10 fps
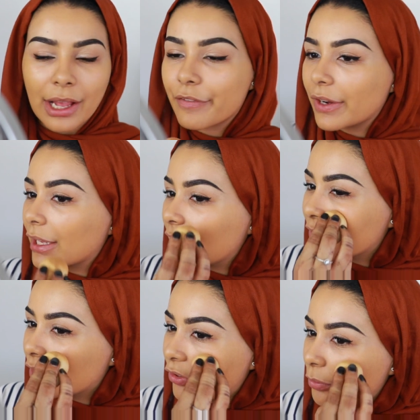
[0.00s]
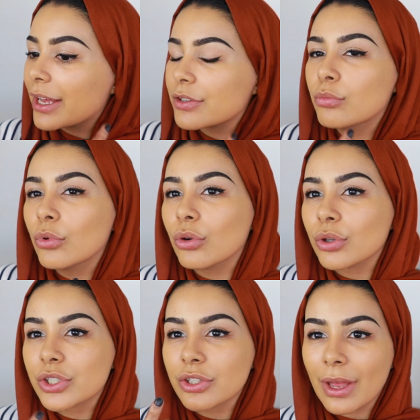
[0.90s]
Like, I feel like even if you add
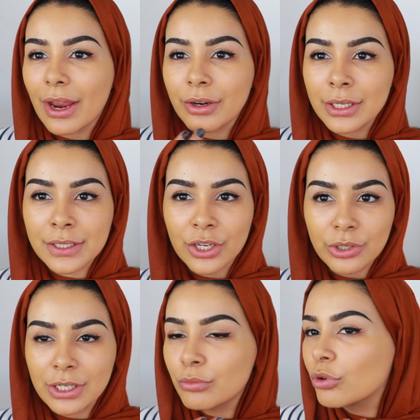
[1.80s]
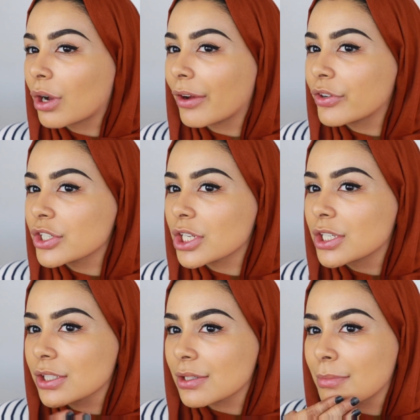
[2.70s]
more to areas that you need more coverage, it
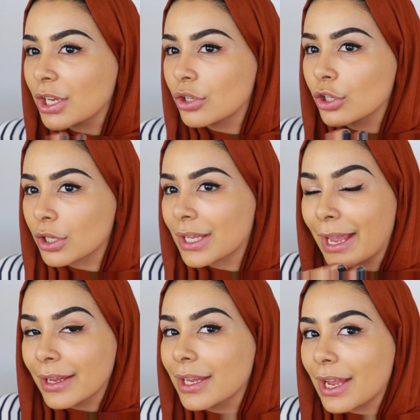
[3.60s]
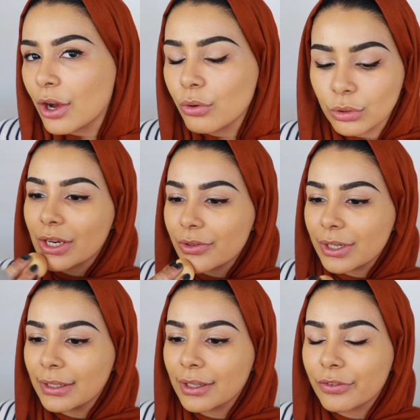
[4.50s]
doesn't make you look cakey at all.
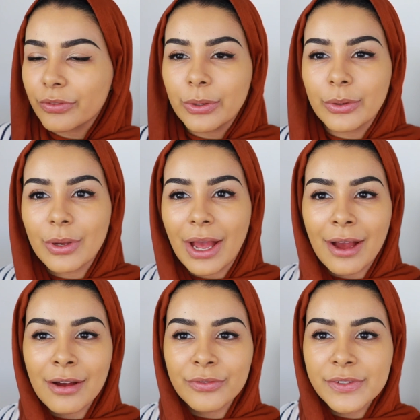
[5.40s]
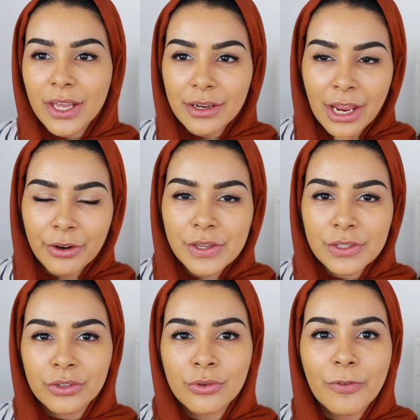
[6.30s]
Generally, if you have certain
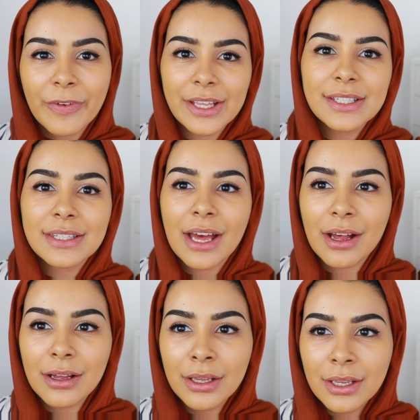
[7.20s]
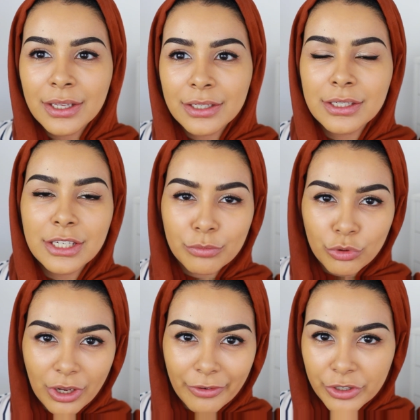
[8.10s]
areas on your face that need
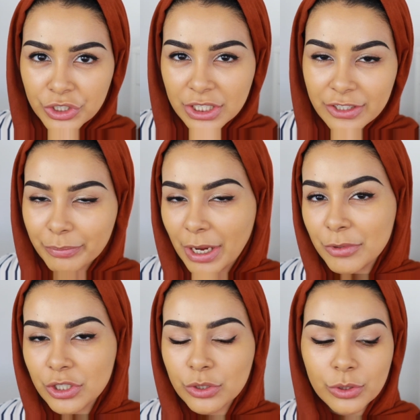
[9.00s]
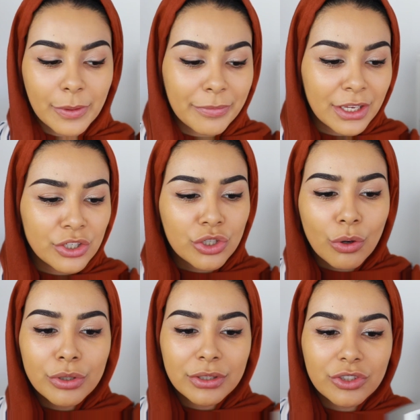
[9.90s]
more coverage because of blemishes or something,
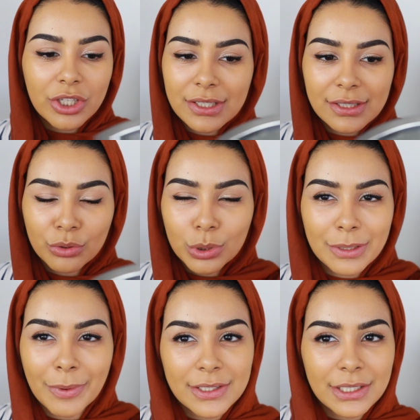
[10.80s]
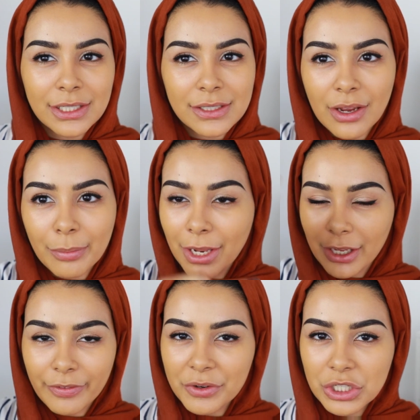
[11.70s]
don't just automatically start
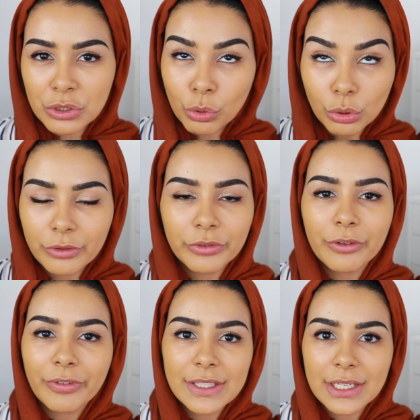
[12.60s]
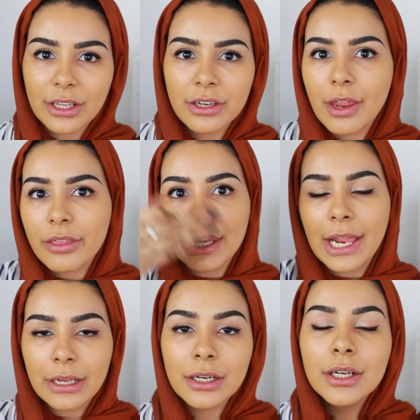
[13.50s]
applying foundation all over your face like another
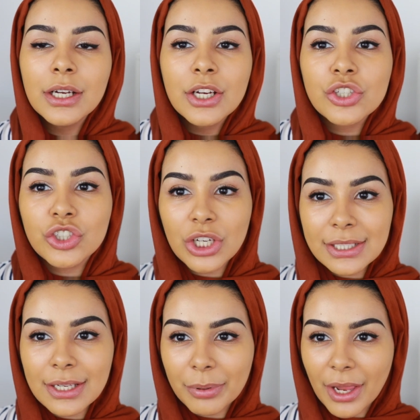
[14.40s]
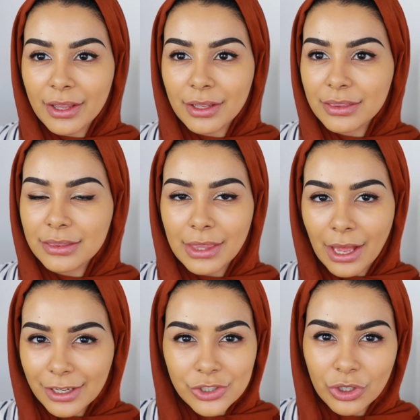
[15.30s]
layer. Just apply
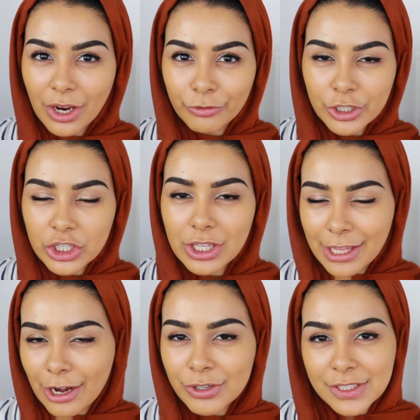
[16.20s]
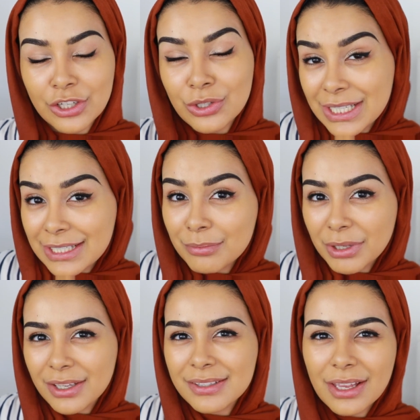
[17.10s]
that extra coverage in the areas that you need it,
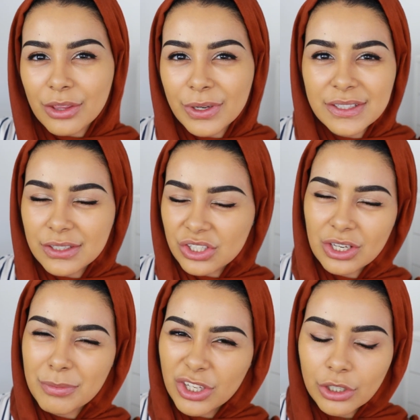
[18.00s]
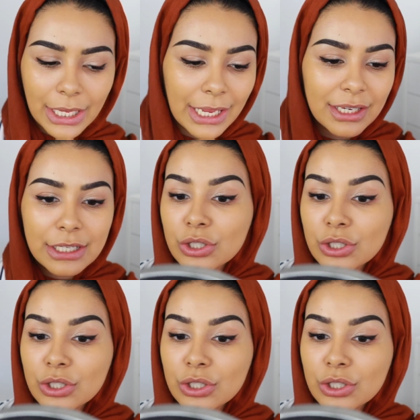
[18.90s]
because otherwise it's just gonna make you look cakey.